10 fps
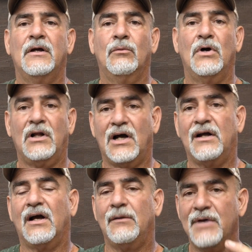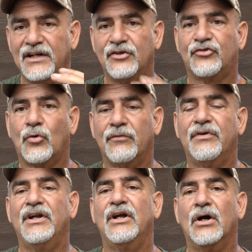Well, I made the short
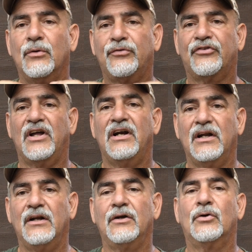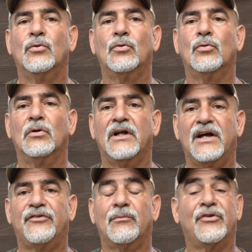video, sent it into Google. I
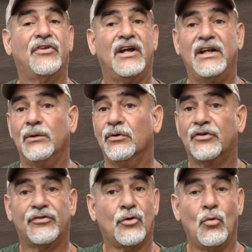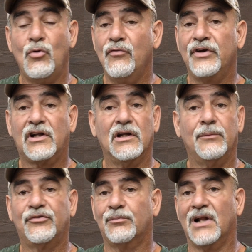asked them, I said, hey, they were just old movie
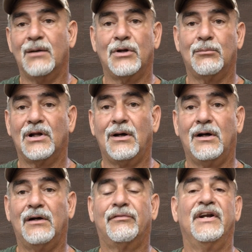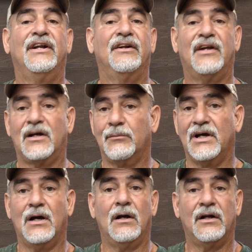clips, blah, blah, blah. If I need to take them
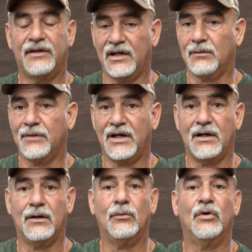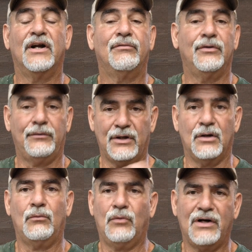down, I take them down, whatever,
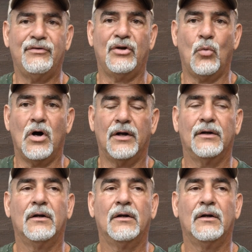whatever they want.